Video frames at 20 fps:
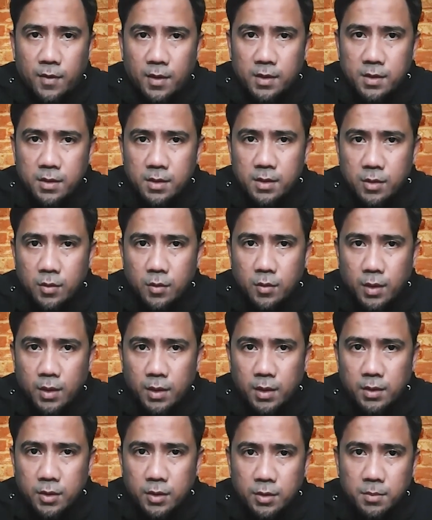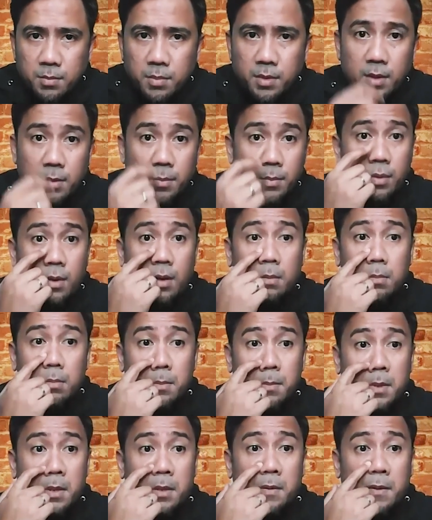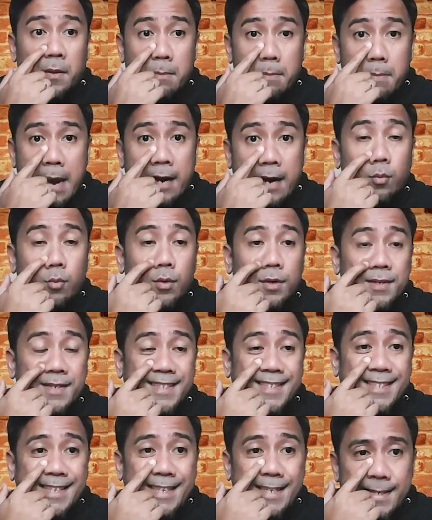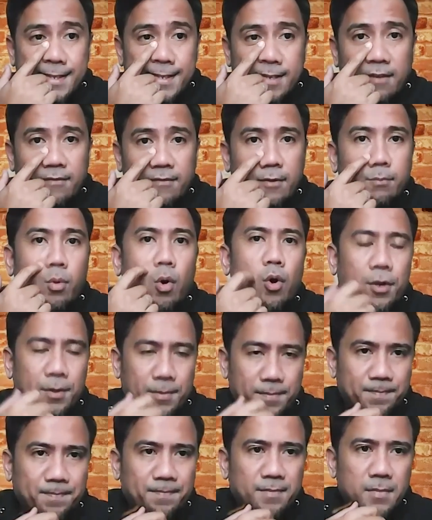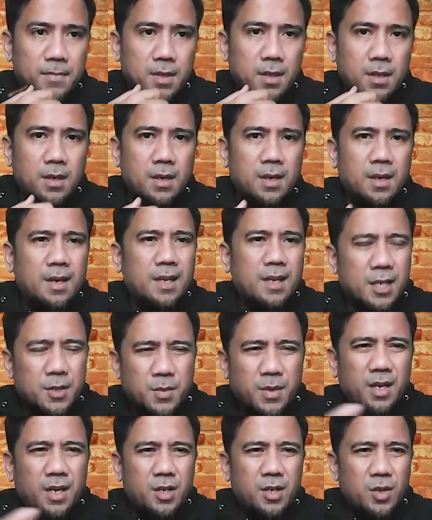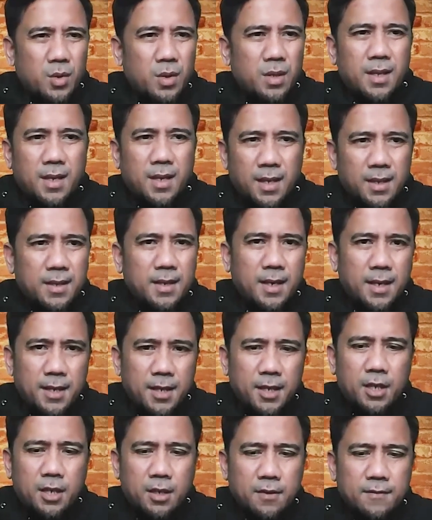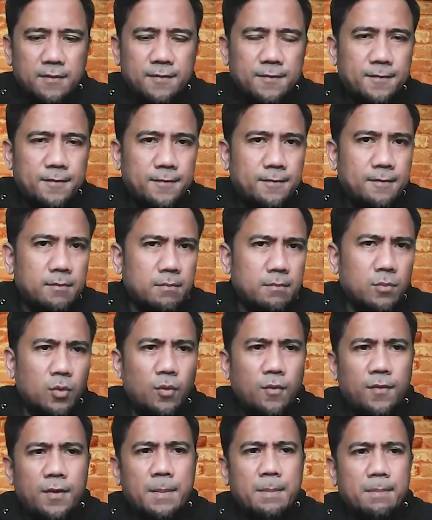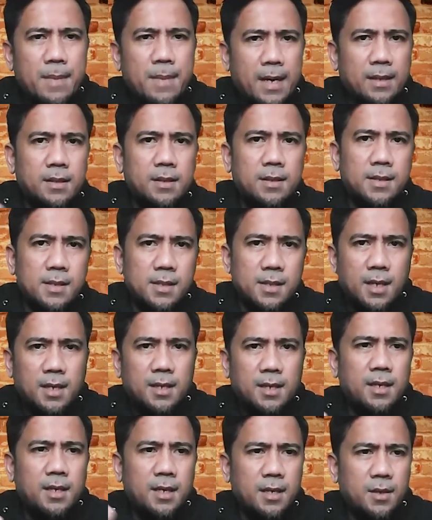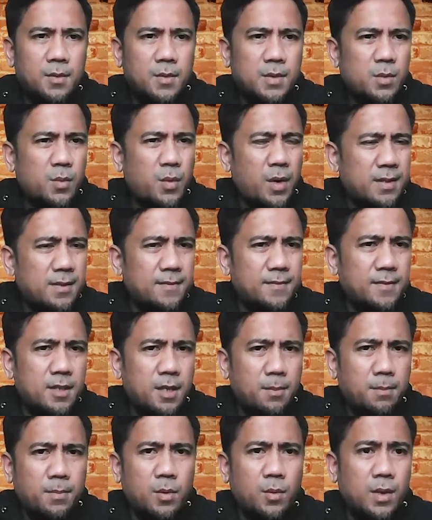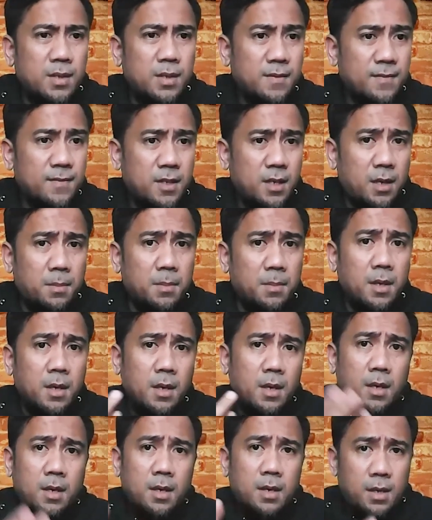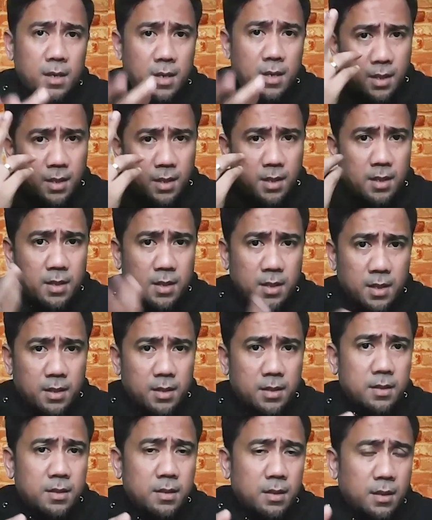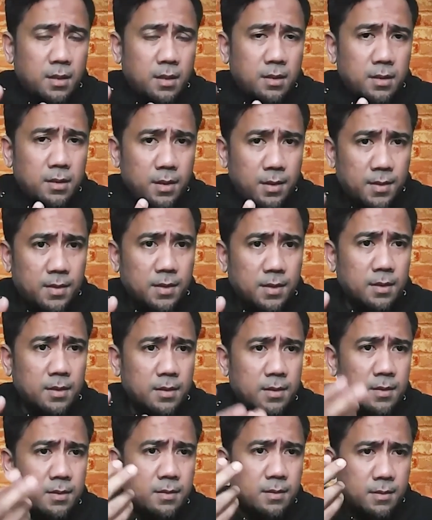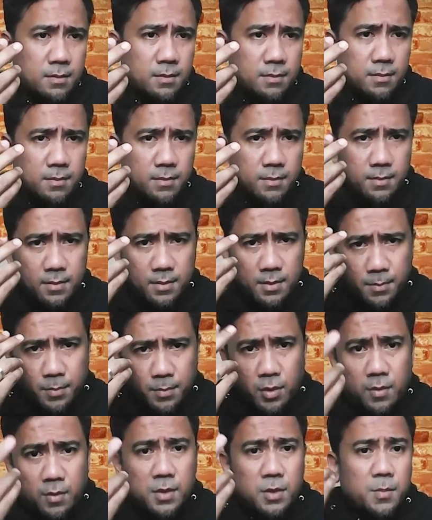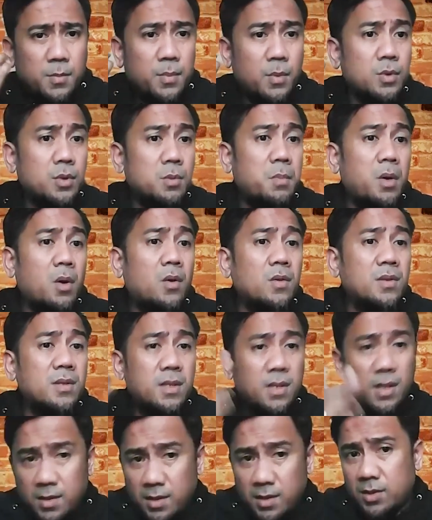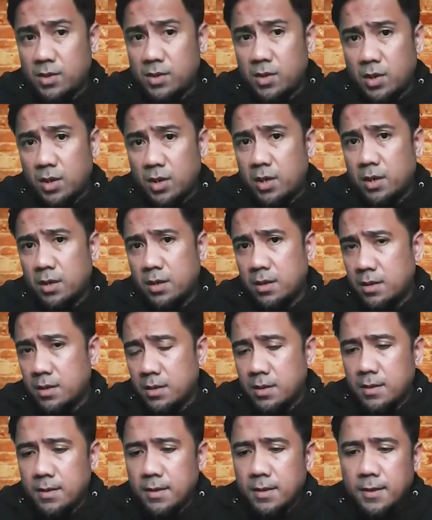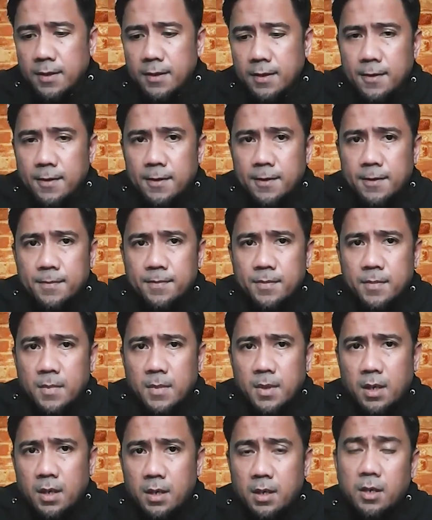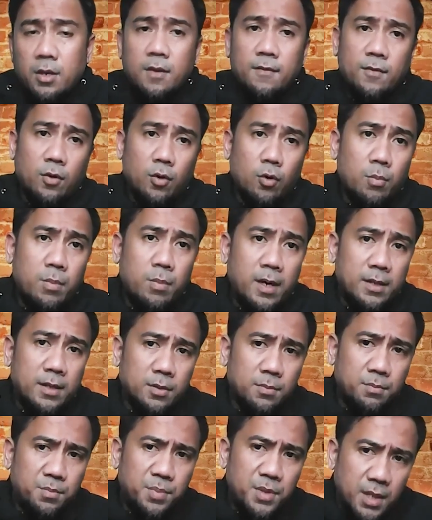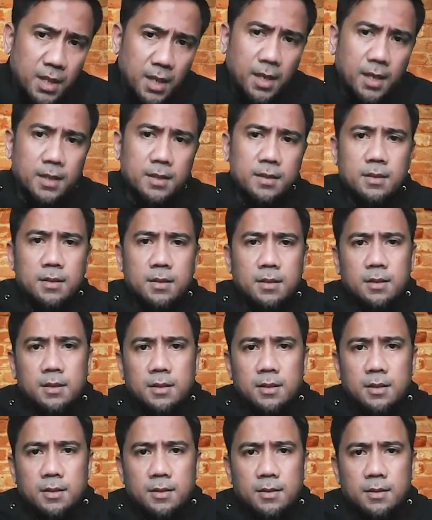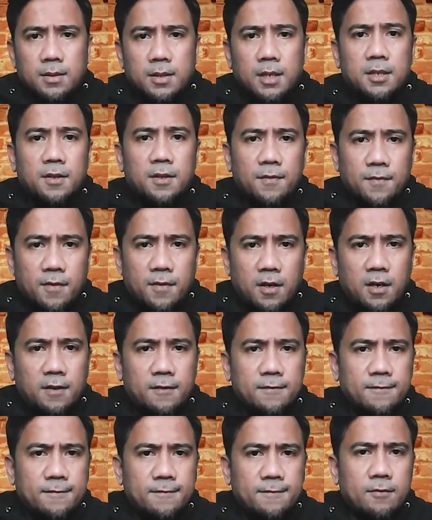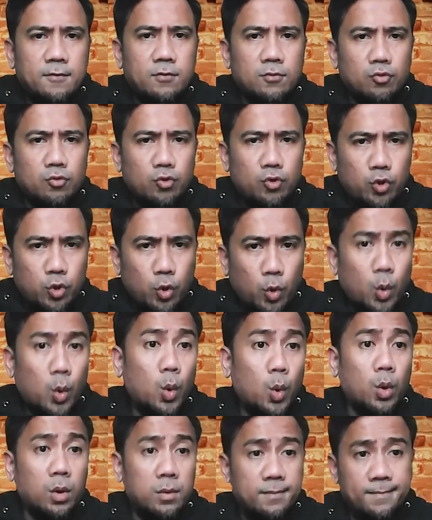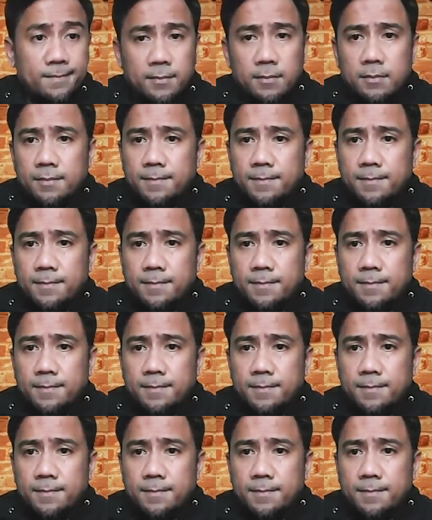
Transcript: This is going to be a problem now. The backward c7 pawn. That's I don't like the idea of moving back this 98. It was a waste of tempo, waste of time. 98, knight d6. The pawn was supposed to be on c6 earlier. And then you have to go back to b8. Knight d5. Control.